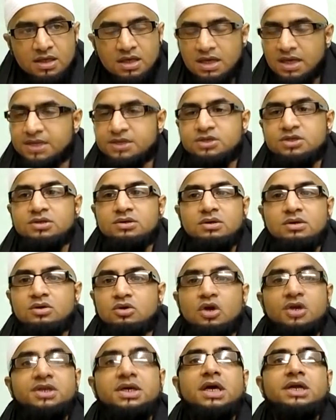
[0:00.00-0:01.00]
Let's
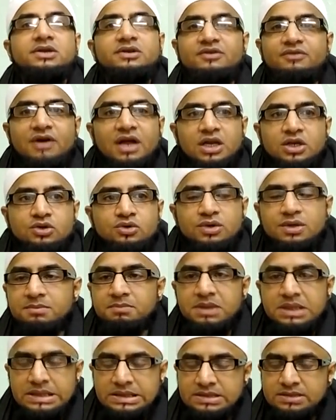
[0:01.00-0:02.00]
not undervalue the
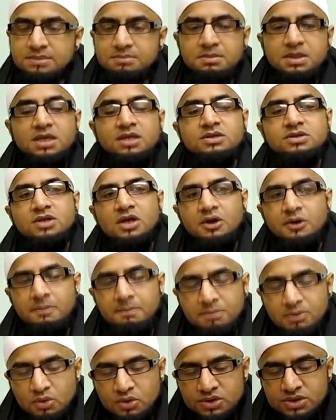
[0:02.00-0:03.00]
means. Means are
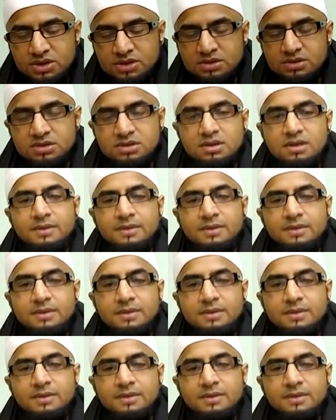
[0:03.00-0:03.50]
important.